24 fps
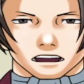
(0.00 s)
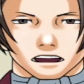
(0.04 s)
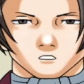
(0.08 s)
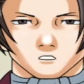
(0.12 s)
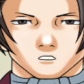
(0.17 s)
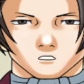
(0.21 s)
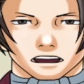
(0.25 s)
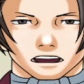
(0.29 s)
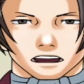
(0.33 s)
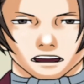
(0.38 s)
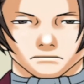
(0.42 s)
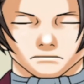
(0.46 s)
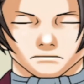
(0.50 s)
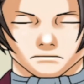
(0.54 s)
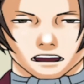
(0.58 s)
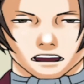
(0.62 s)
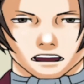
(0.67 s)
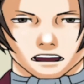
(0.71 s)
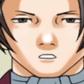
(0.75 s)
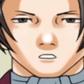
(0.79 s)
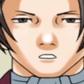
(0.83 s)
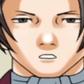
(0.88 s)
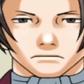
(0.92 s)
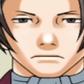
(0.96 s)
Class
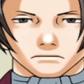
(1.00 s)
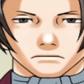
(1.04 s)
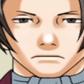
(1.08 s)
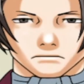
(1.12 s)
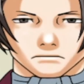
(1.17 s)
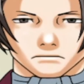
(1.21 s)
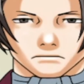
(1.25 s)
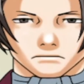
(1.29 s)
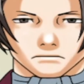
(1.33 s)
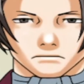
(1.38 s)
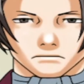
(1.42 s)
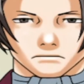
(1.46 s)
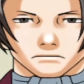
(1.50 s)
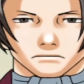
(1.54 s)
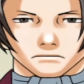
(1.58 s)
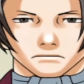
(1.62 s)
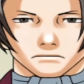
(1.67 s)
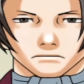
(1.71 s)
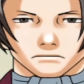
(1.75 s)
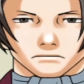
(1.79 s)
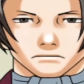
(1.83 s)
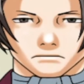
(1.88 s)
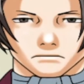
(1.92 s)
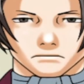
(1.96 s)
trial? What do you
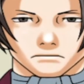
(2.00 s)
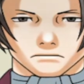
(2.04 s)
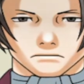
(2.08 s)
mean?